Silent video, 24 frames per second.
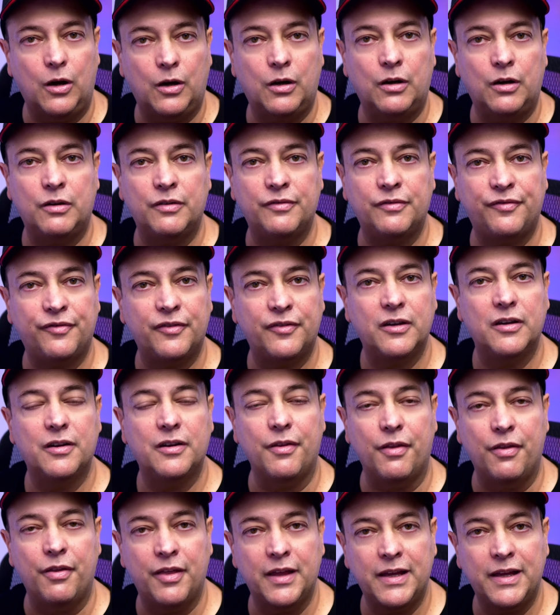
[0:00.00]
of
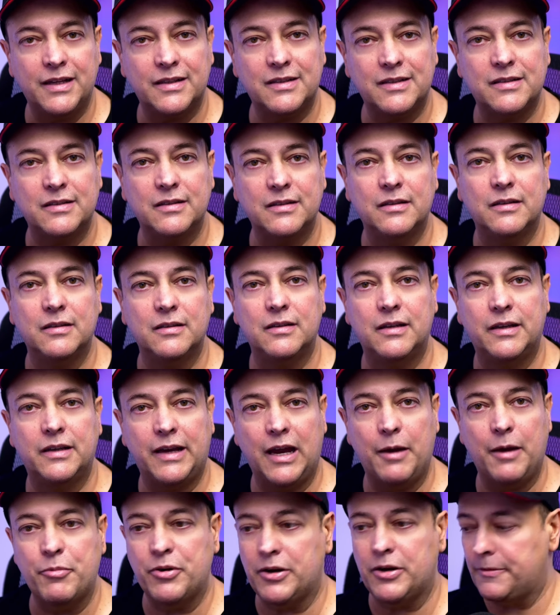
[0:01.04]
that
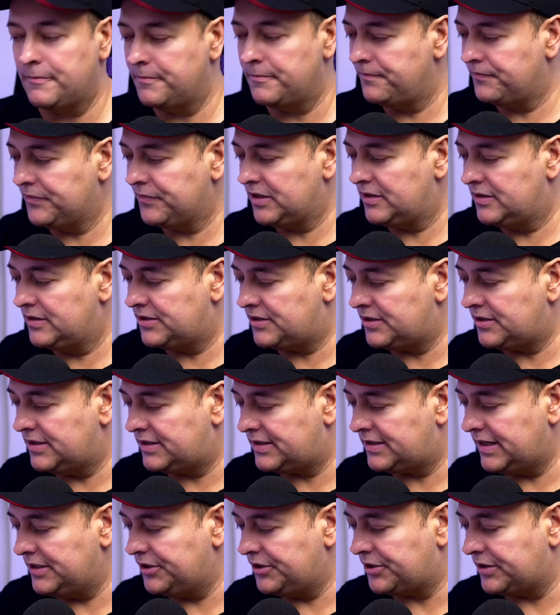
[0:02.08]
camera. So
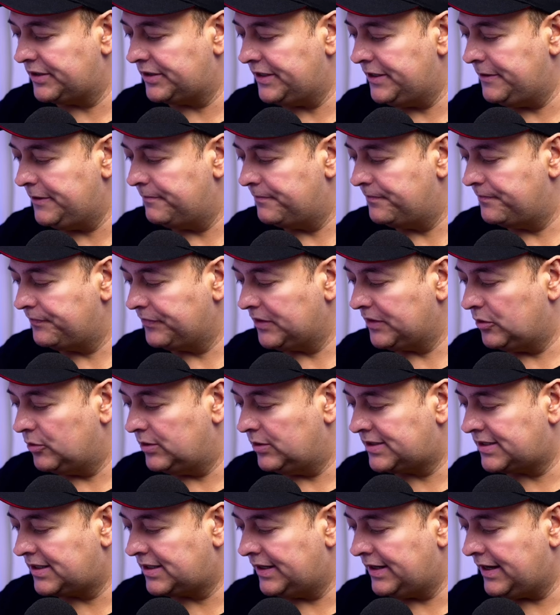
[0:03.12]
essentially,
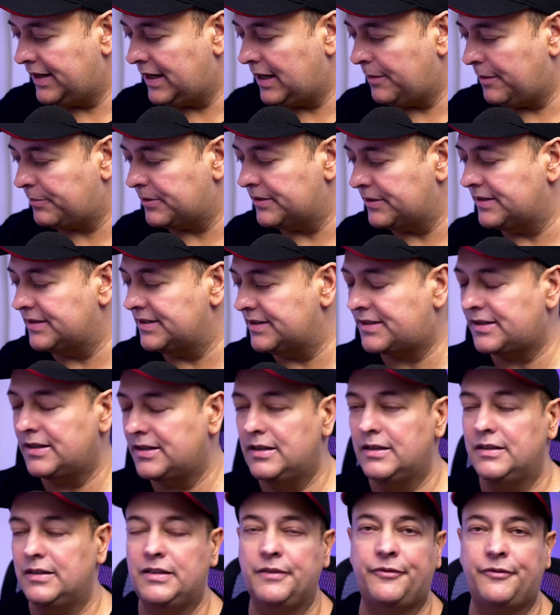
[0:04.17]
what's going to happen is
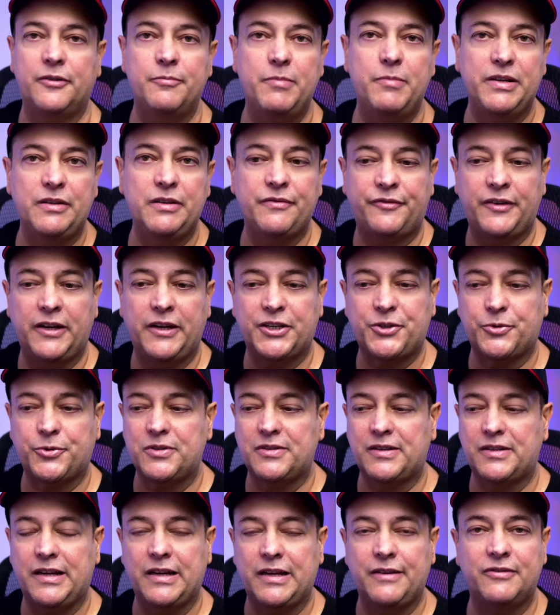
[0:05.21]
different
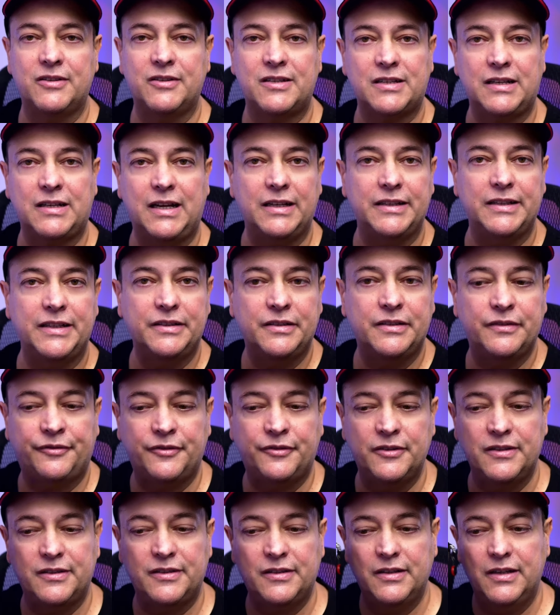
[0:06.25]
manufacturers will have it slightly
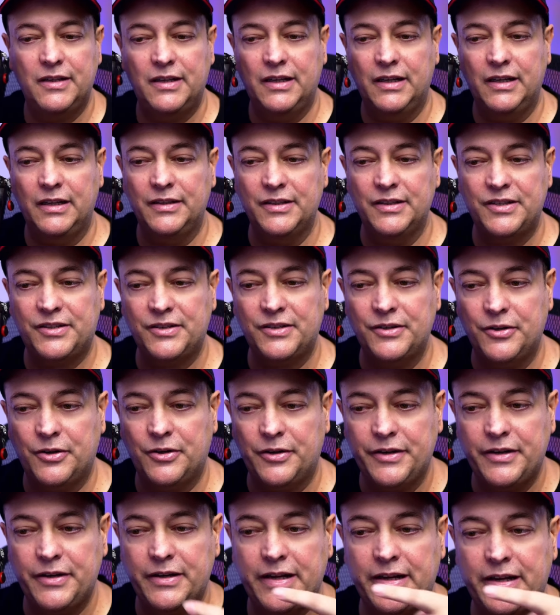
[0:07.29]
different. In this
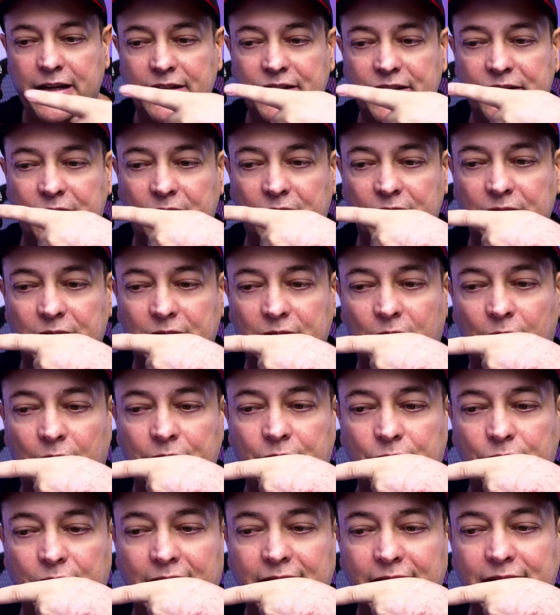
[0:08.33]
scenario, it has it on
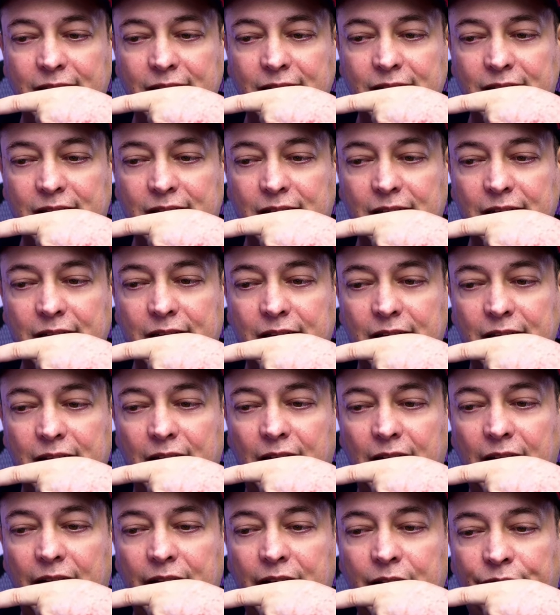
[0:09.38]
the right-hand side.
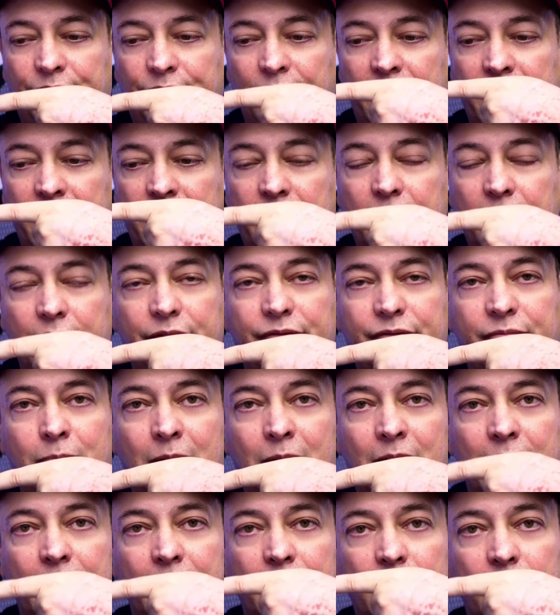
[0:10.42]
And if I have
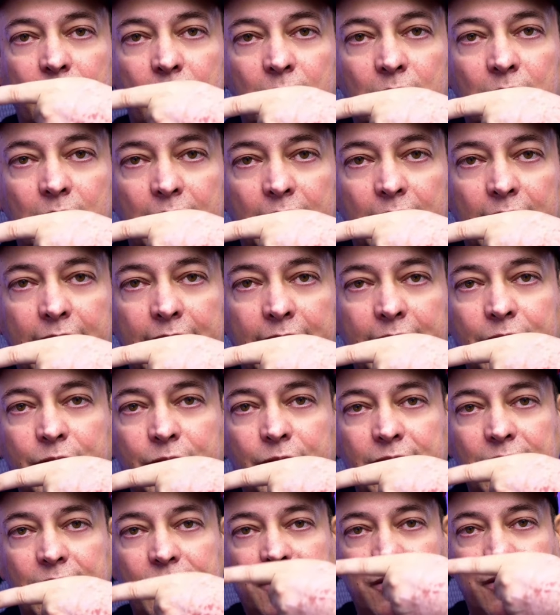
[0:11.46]
my little line
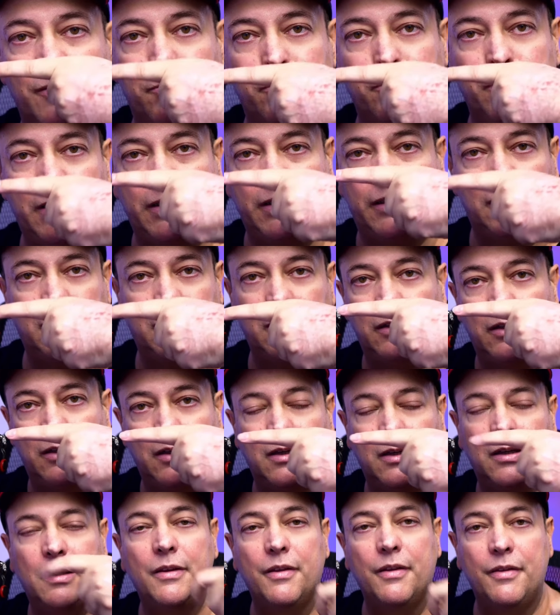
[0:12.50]
going to the middle,
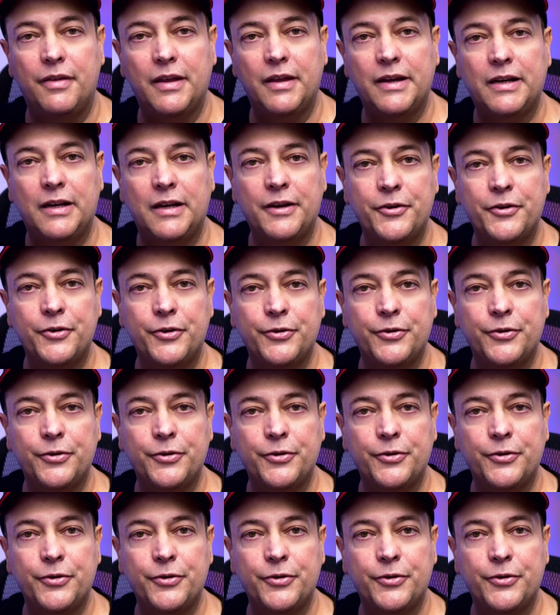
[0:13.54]
then I